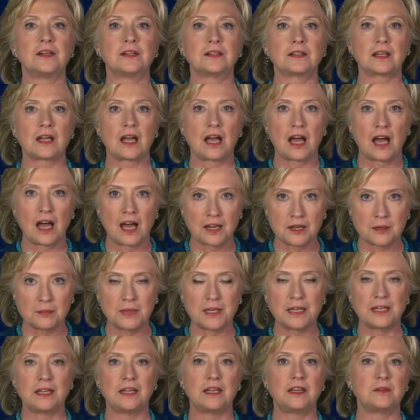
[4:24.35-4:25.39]

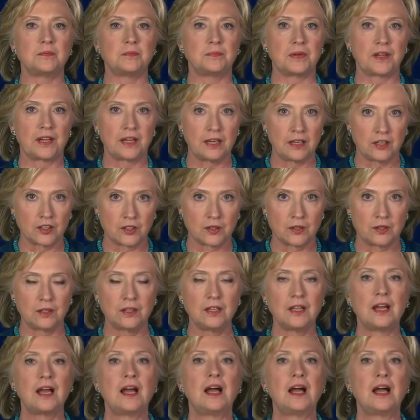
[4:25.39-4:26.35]
economy in peril